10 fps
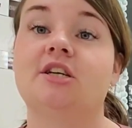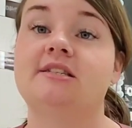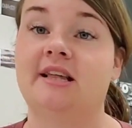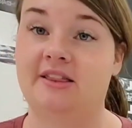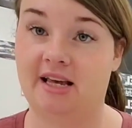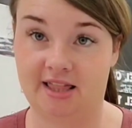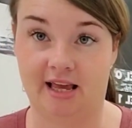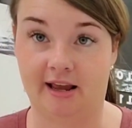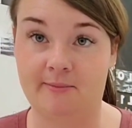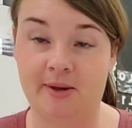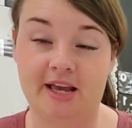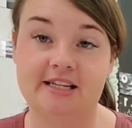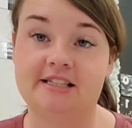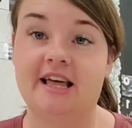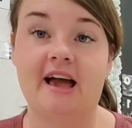just that they think,
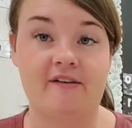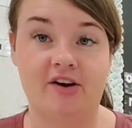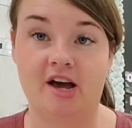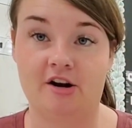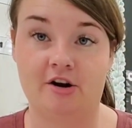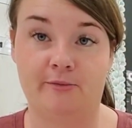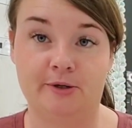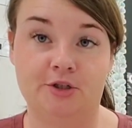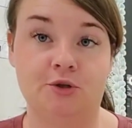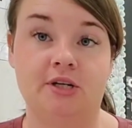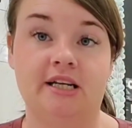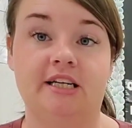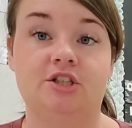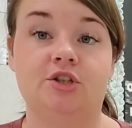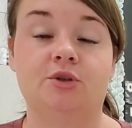because they haven't had an
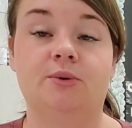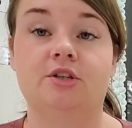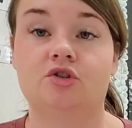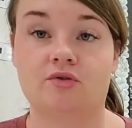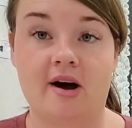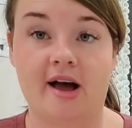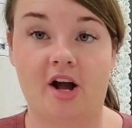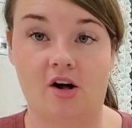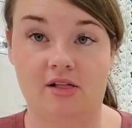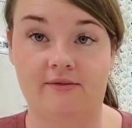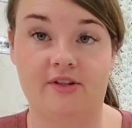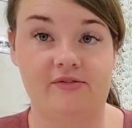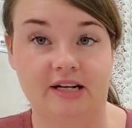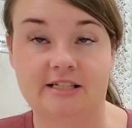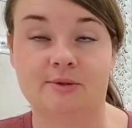opportunity to try all of the
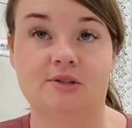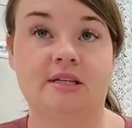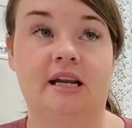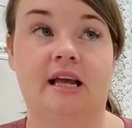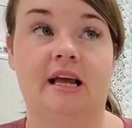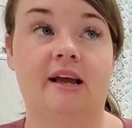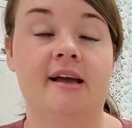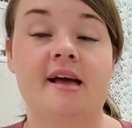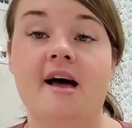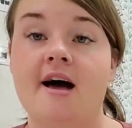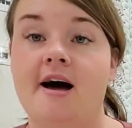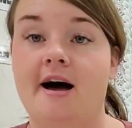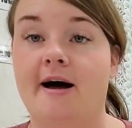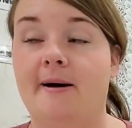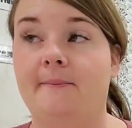flexible seating,
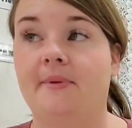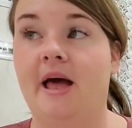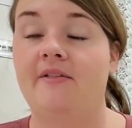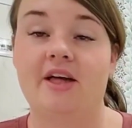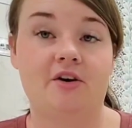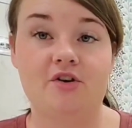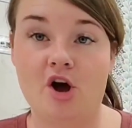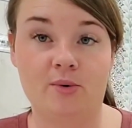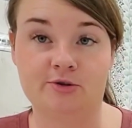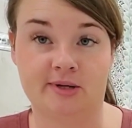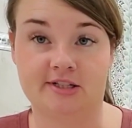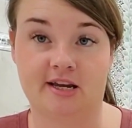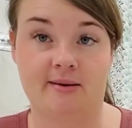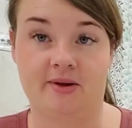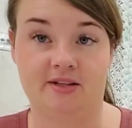and they don't know which one's
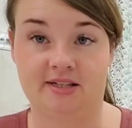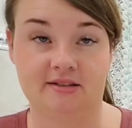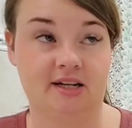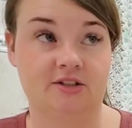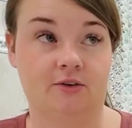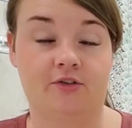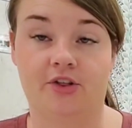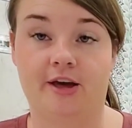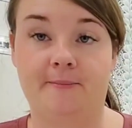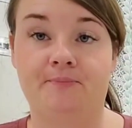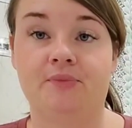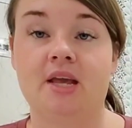going to be successful for them.